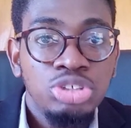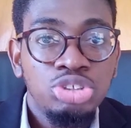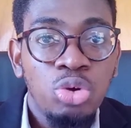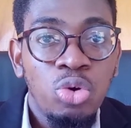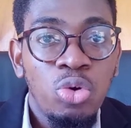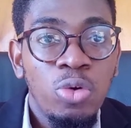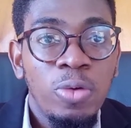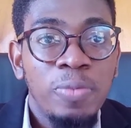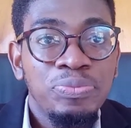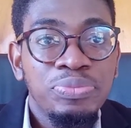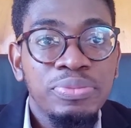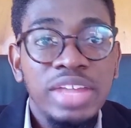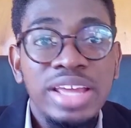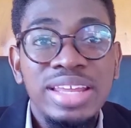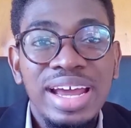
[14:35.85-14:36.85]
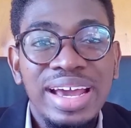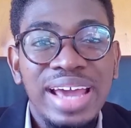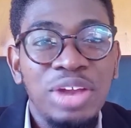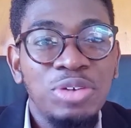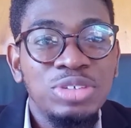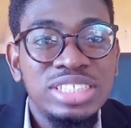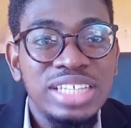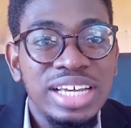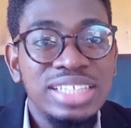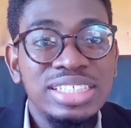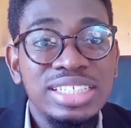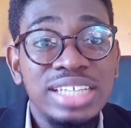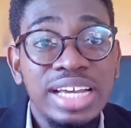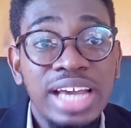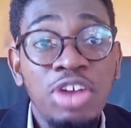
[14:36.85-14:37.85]
So in that kind of
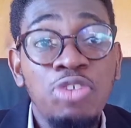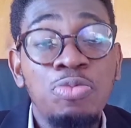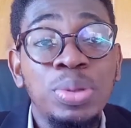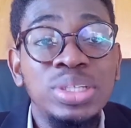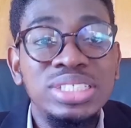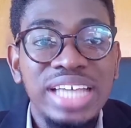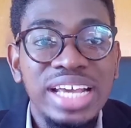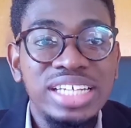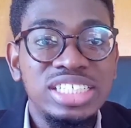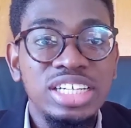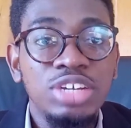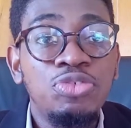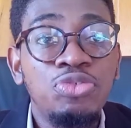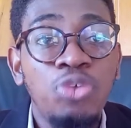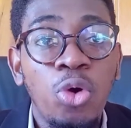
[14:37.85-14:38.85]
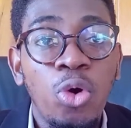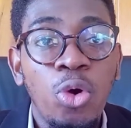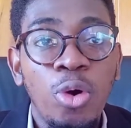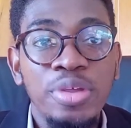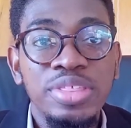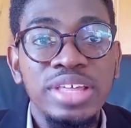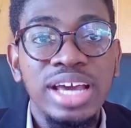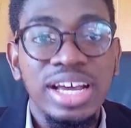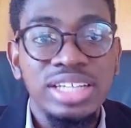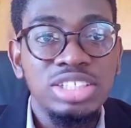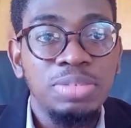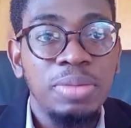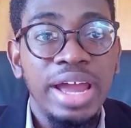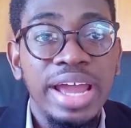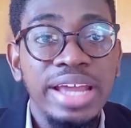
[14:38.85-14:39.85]
sense, it's a kind of protection for the
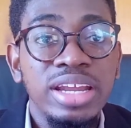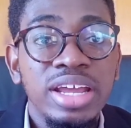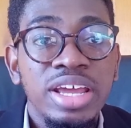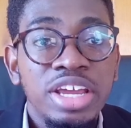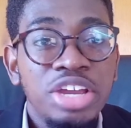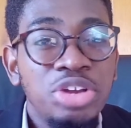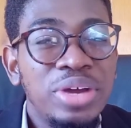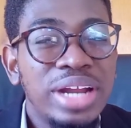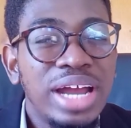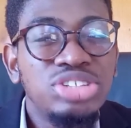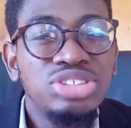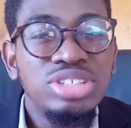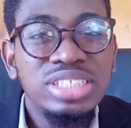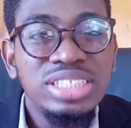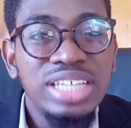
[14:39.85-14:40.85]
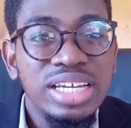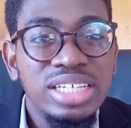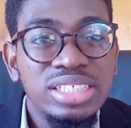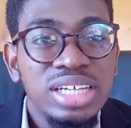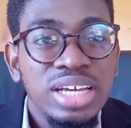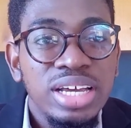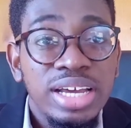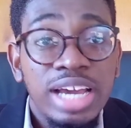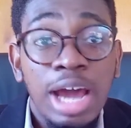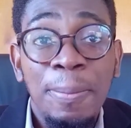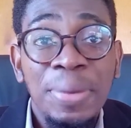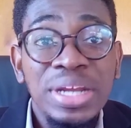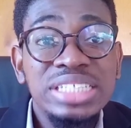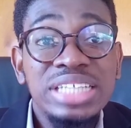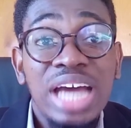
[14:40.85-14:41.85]
customer. And in actual sense,
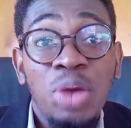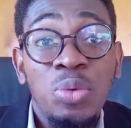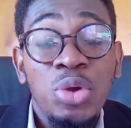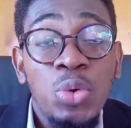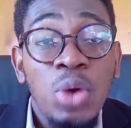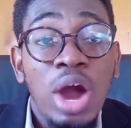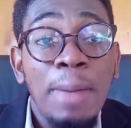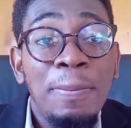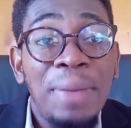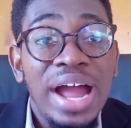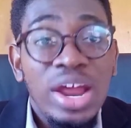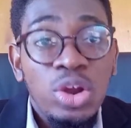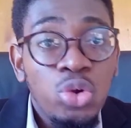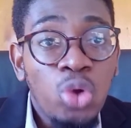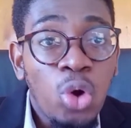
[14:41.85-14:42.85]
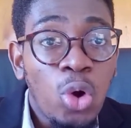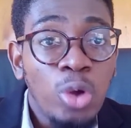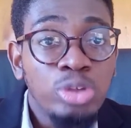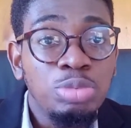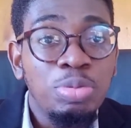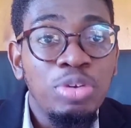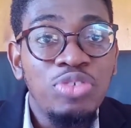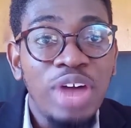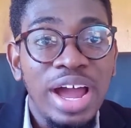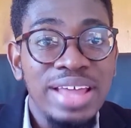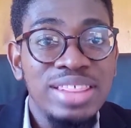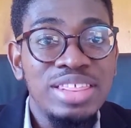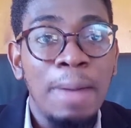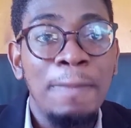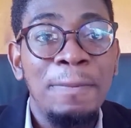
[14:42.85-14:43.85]
companies are required by law to
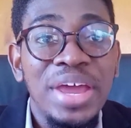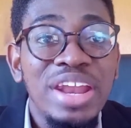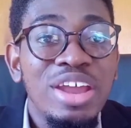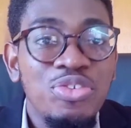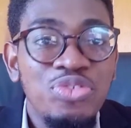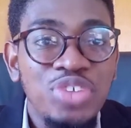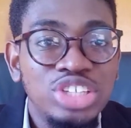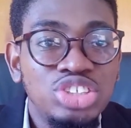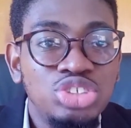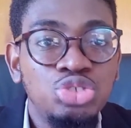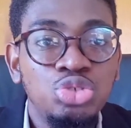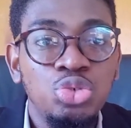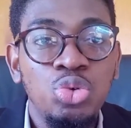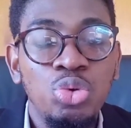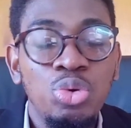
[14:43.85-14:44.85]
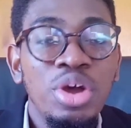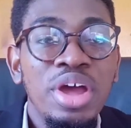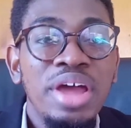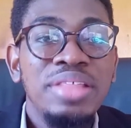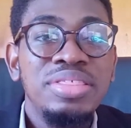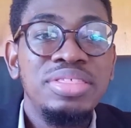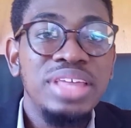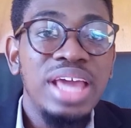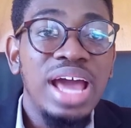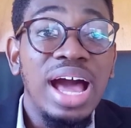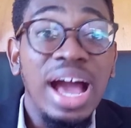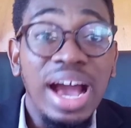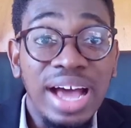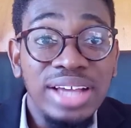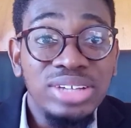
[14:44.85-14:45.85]
provide that benefit to
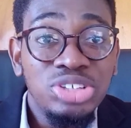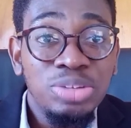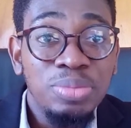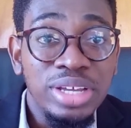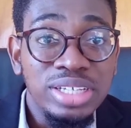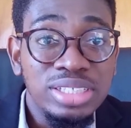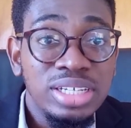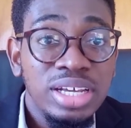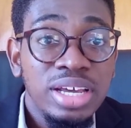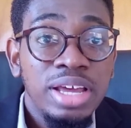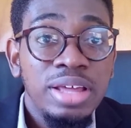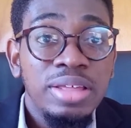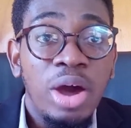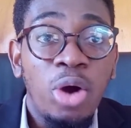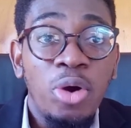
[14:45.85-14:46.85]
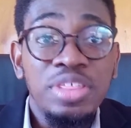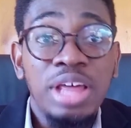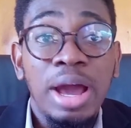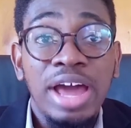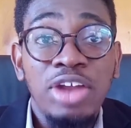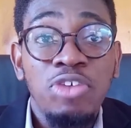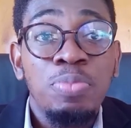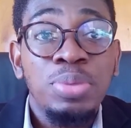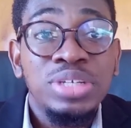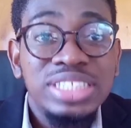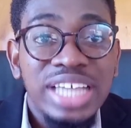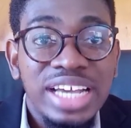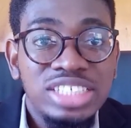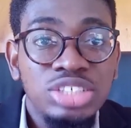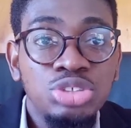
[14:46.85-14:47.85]
their customers, or that kind of
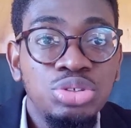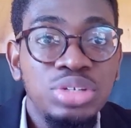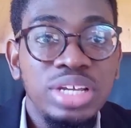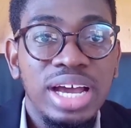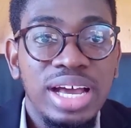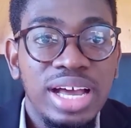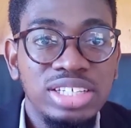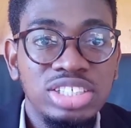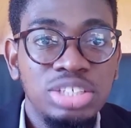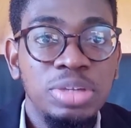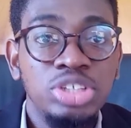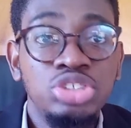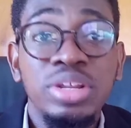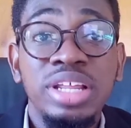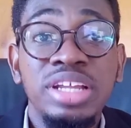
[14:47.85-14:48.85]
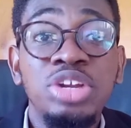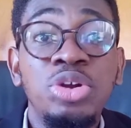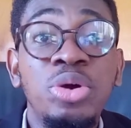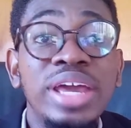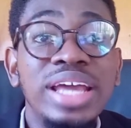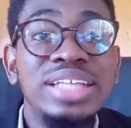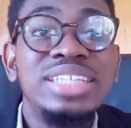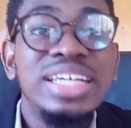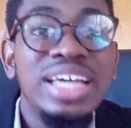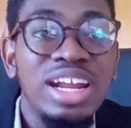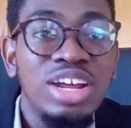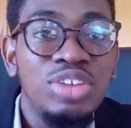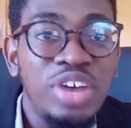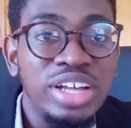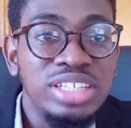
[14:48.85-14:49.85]
protection to their customers, so that they don't get
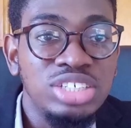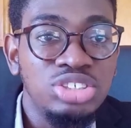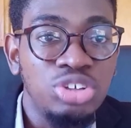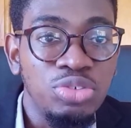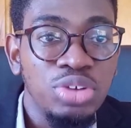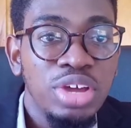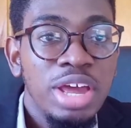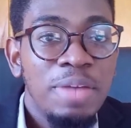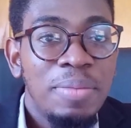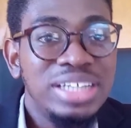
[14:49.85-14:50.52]
taken advantage of.